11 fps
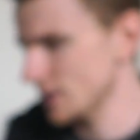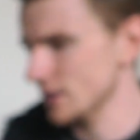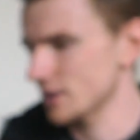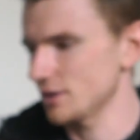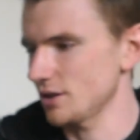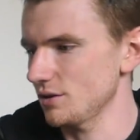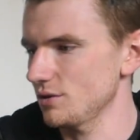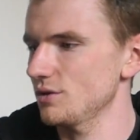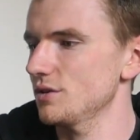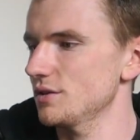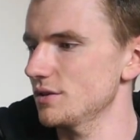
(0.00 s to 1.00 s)
so that can go
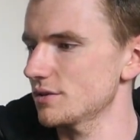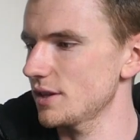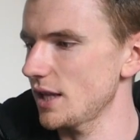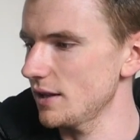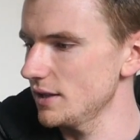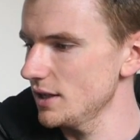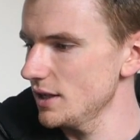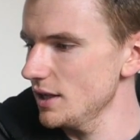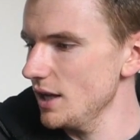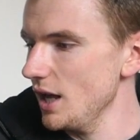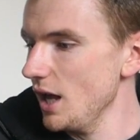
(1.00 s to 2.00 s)
just there.
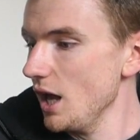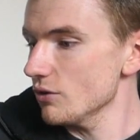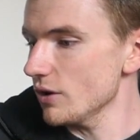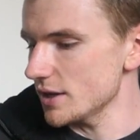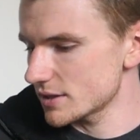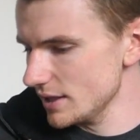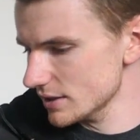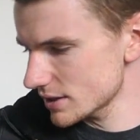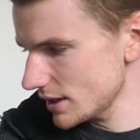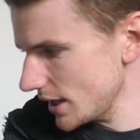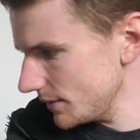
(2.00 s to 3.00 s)
Right, so
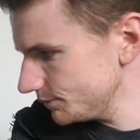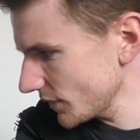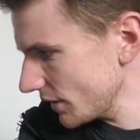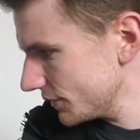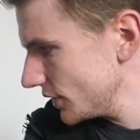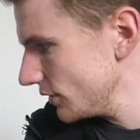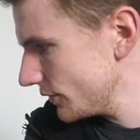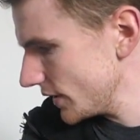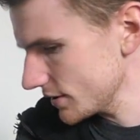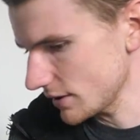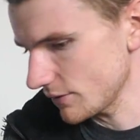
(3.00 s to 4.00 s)
that's a few
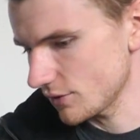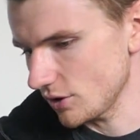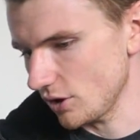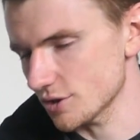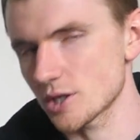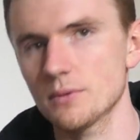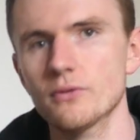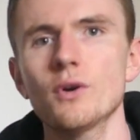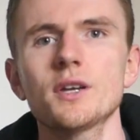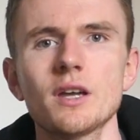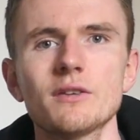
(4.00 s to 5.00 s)
things I've got. So
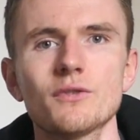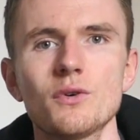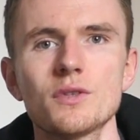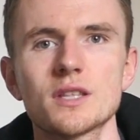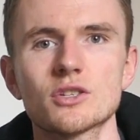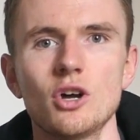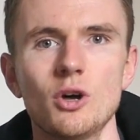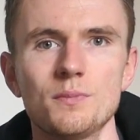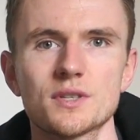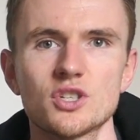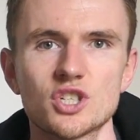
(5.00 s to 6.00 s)
before I go through the
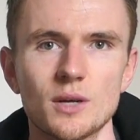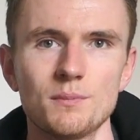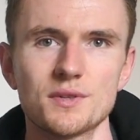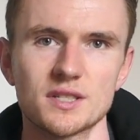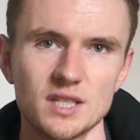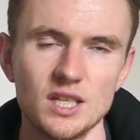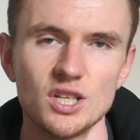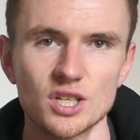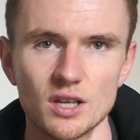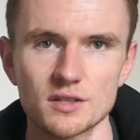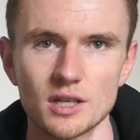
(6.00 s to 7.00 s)
tops and jumpers and
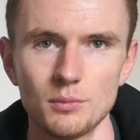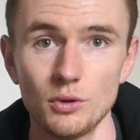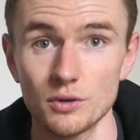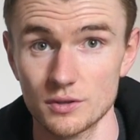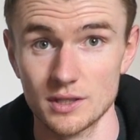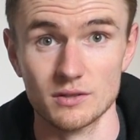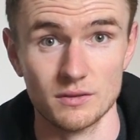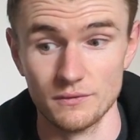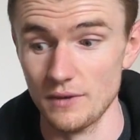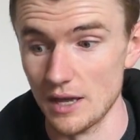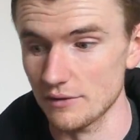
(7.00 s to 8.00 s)
t-shirts I bought, because there was a
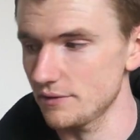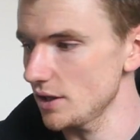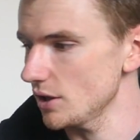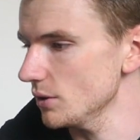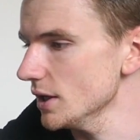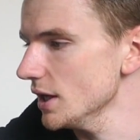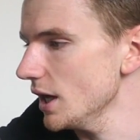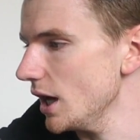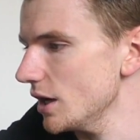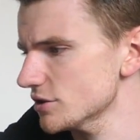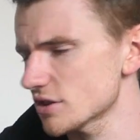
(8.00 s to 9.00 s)
fair few,
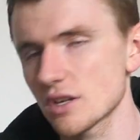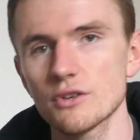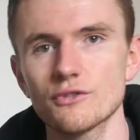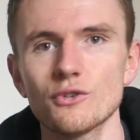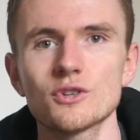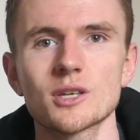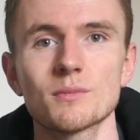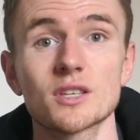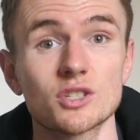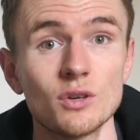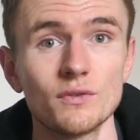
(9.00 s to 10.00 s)
I'll just go through some
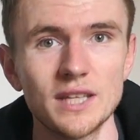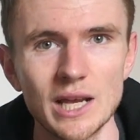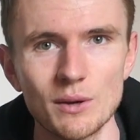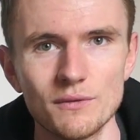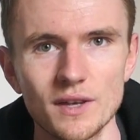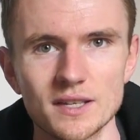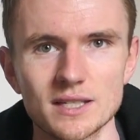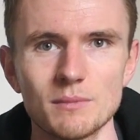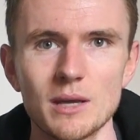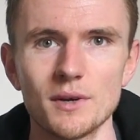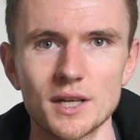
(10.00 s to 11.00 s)
of the souvenir-y things
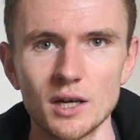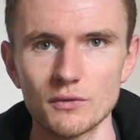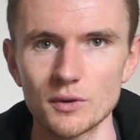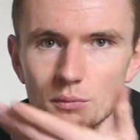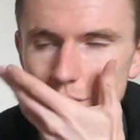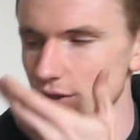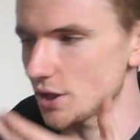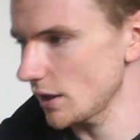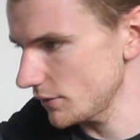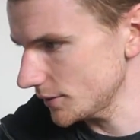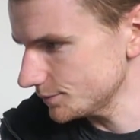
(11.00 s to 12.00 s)
that me and my girlfriend bought
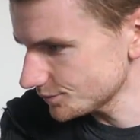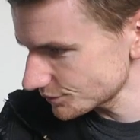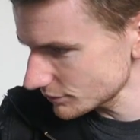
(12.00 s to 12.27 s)
together.